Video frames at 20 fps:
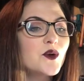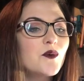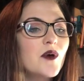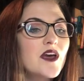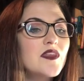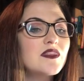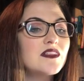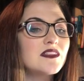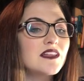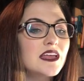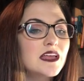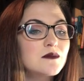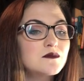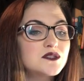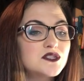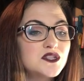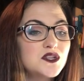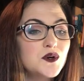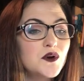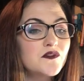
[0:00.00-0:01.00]
who ate the lamb
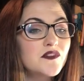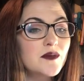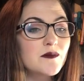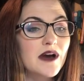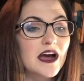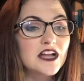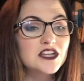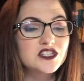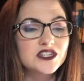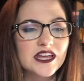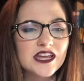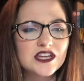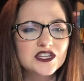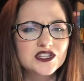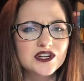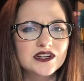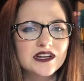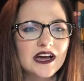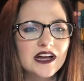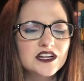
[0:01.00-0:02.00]
stew of the
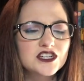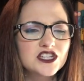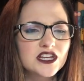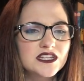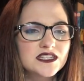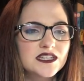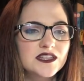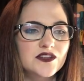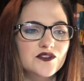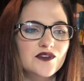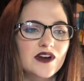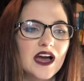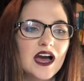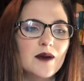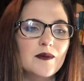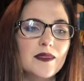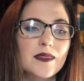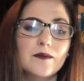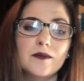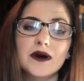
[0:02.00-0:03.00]
imagination and digested the
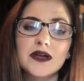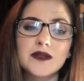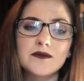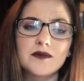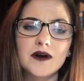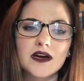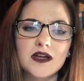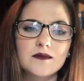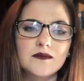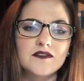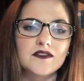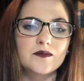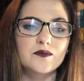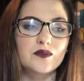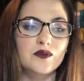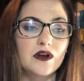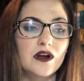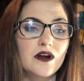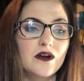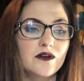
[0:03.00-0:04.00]
crab at the muddy bottom of the
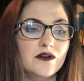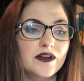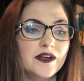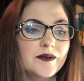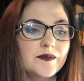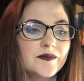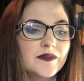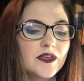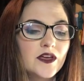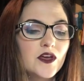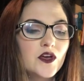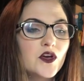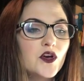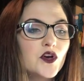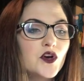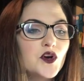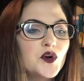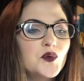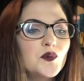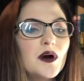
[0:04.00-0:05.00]
brewery,
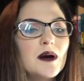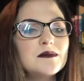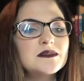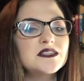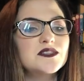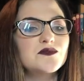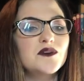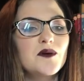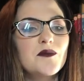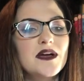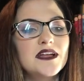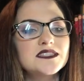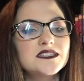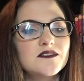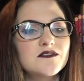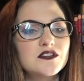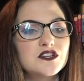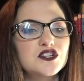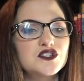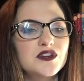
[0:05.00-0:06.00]
who wept at the romance
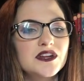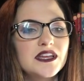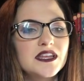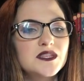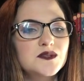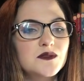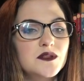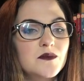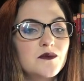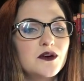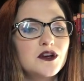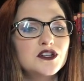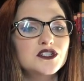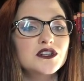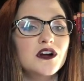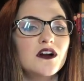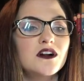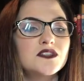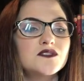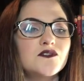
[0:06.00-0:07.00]
of the streets with their push
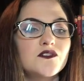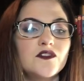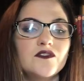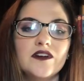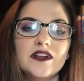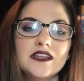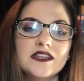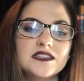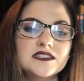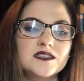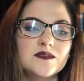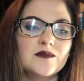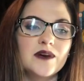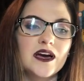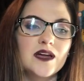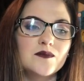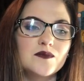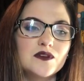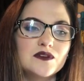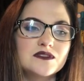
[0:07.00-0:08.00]
carts full of onions and
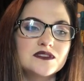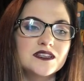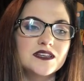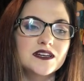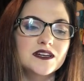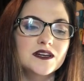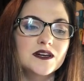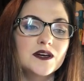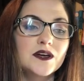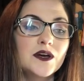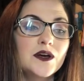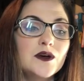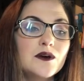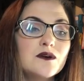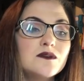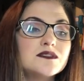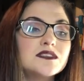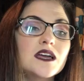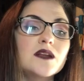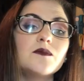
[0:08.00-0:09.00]
bad music,
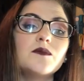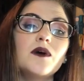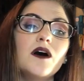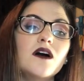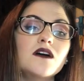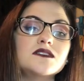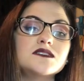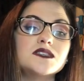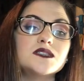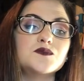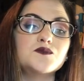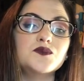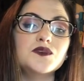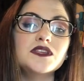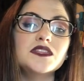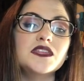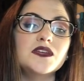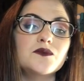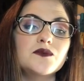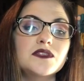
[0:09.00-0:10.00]
who sat in boxes
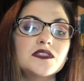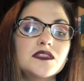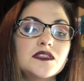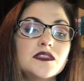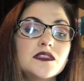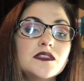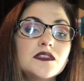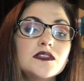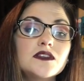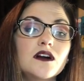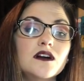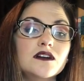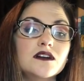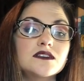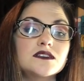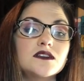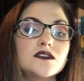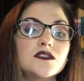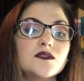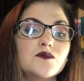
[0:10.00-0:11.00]
breathing in the
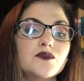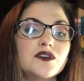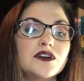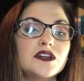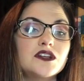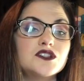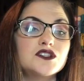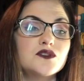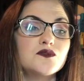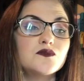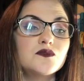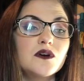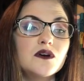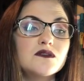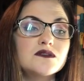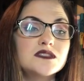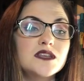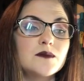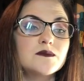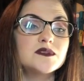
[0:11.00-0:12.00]
darkness under the bridge and
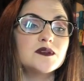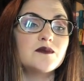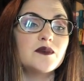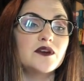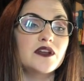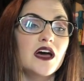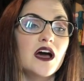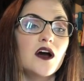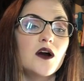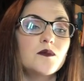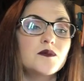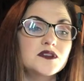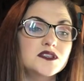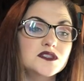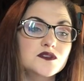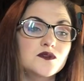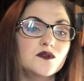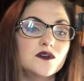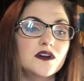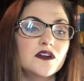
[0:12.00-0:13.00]
rose up to build a
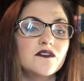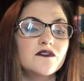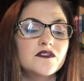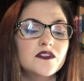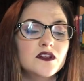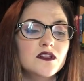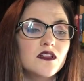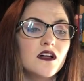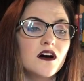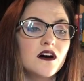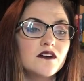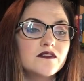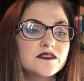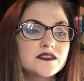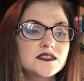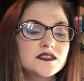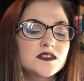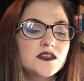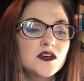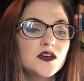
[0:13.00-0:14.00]
harpsichord in their
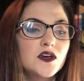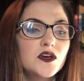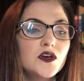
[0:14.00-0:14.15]
lofts,